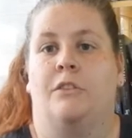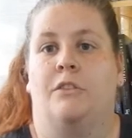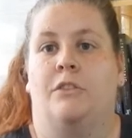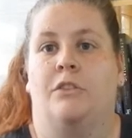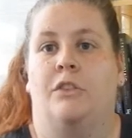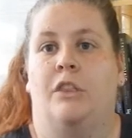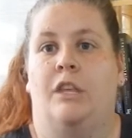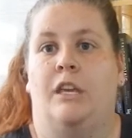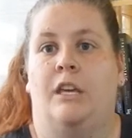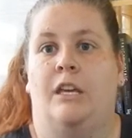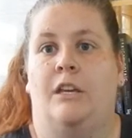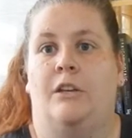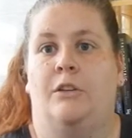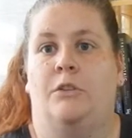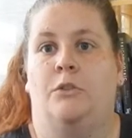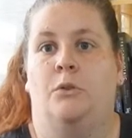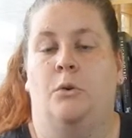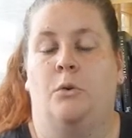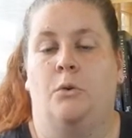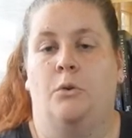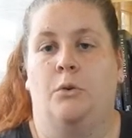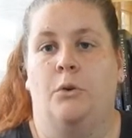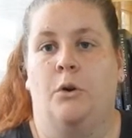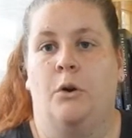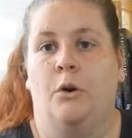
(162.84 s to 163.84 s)
The
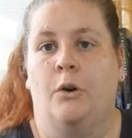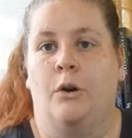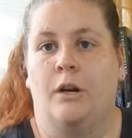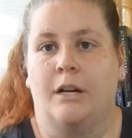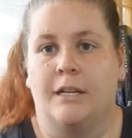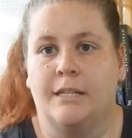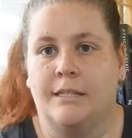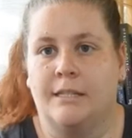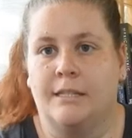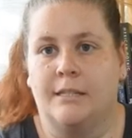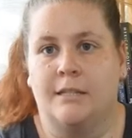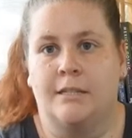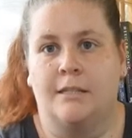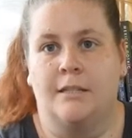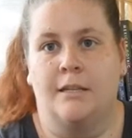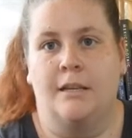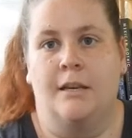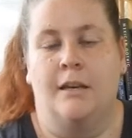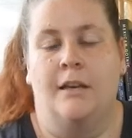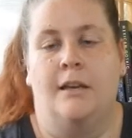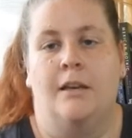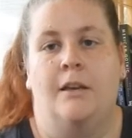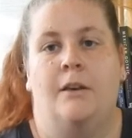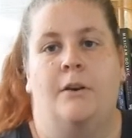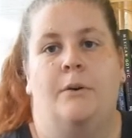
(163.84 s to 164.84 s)
Dawn Chorus,
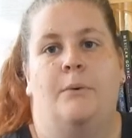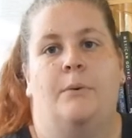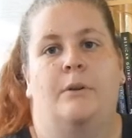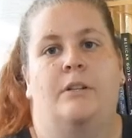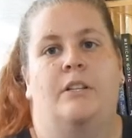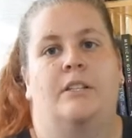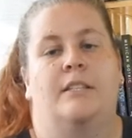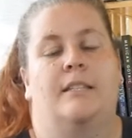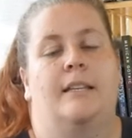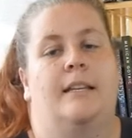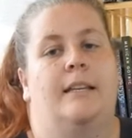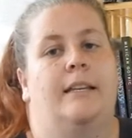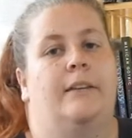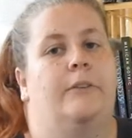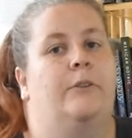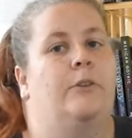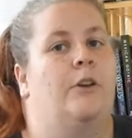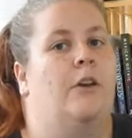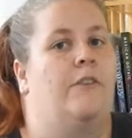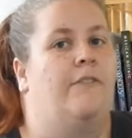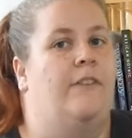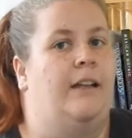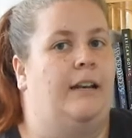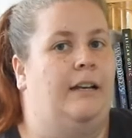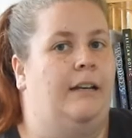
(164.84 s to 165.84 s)
which is a little
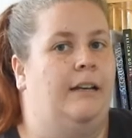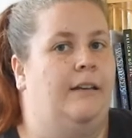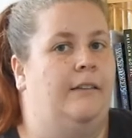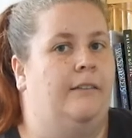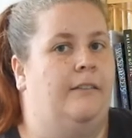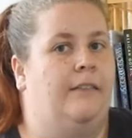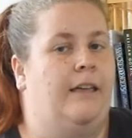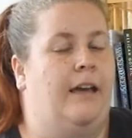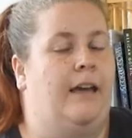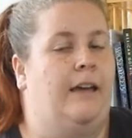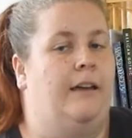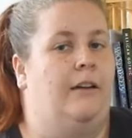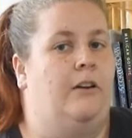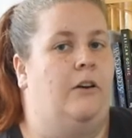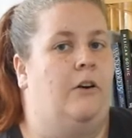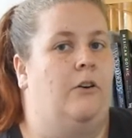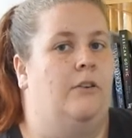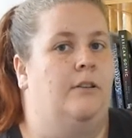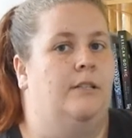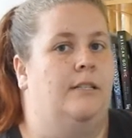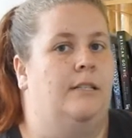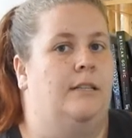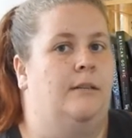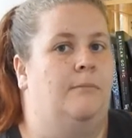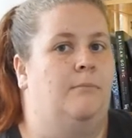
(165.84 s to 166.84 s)
novella that
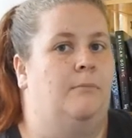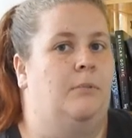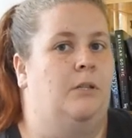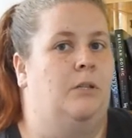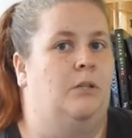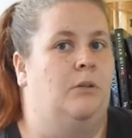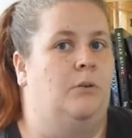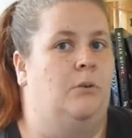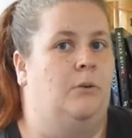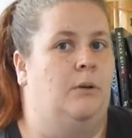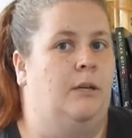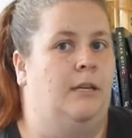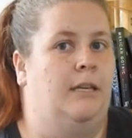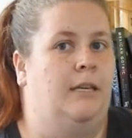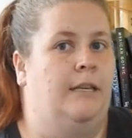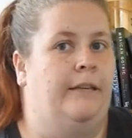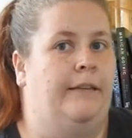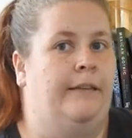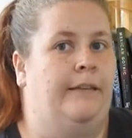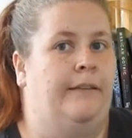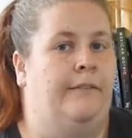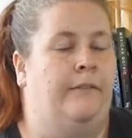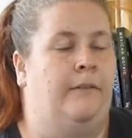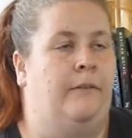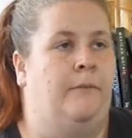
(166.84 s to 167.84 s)
goes in
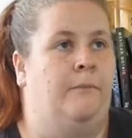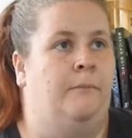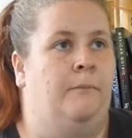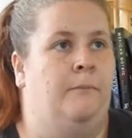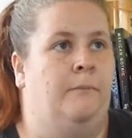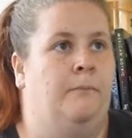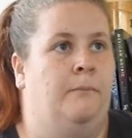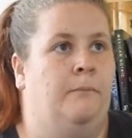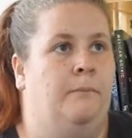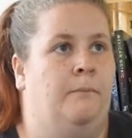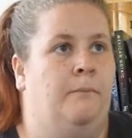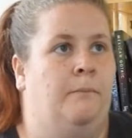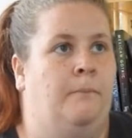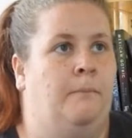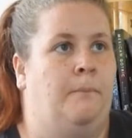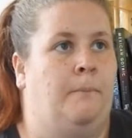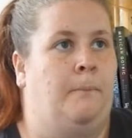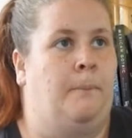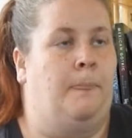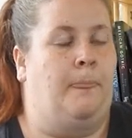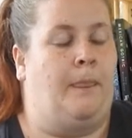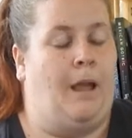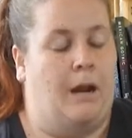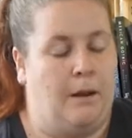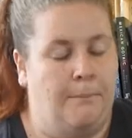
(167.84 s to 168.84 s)
between,
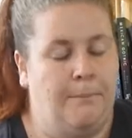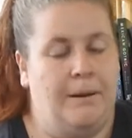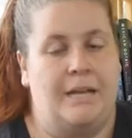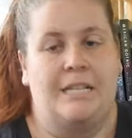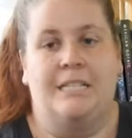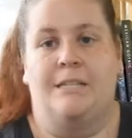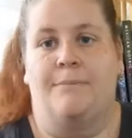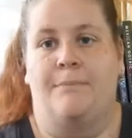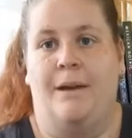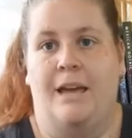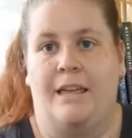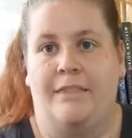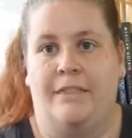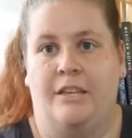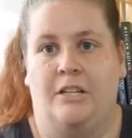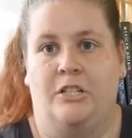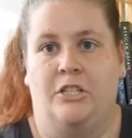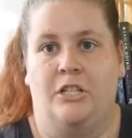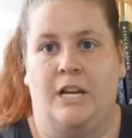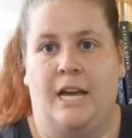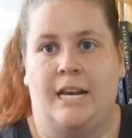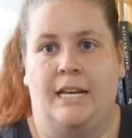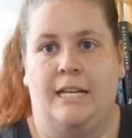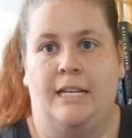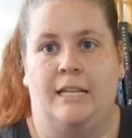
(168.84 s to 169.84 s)
by Samatha
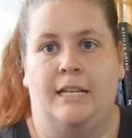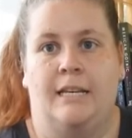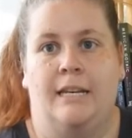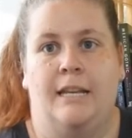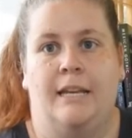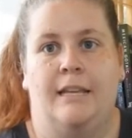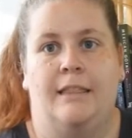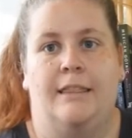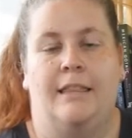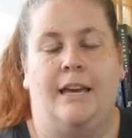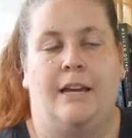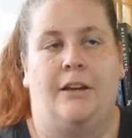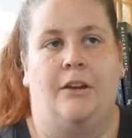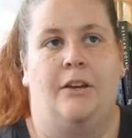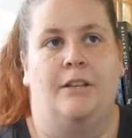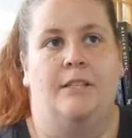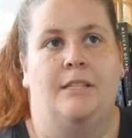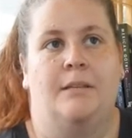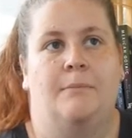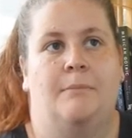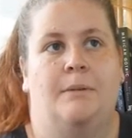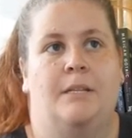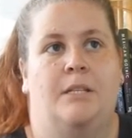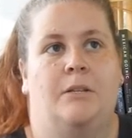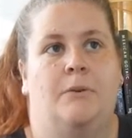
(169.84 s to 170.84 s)
Shannon, that goes
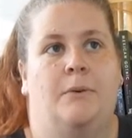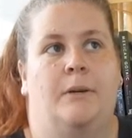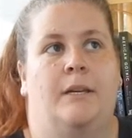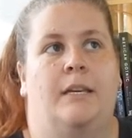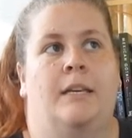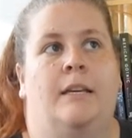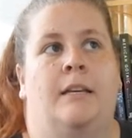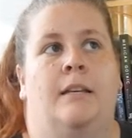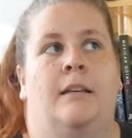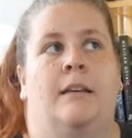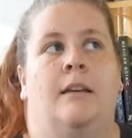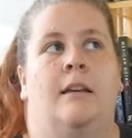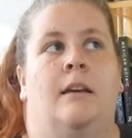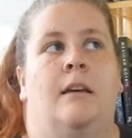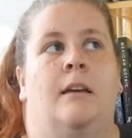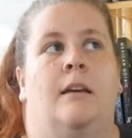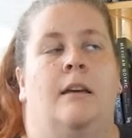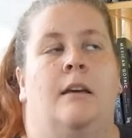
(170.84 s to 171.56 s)
in between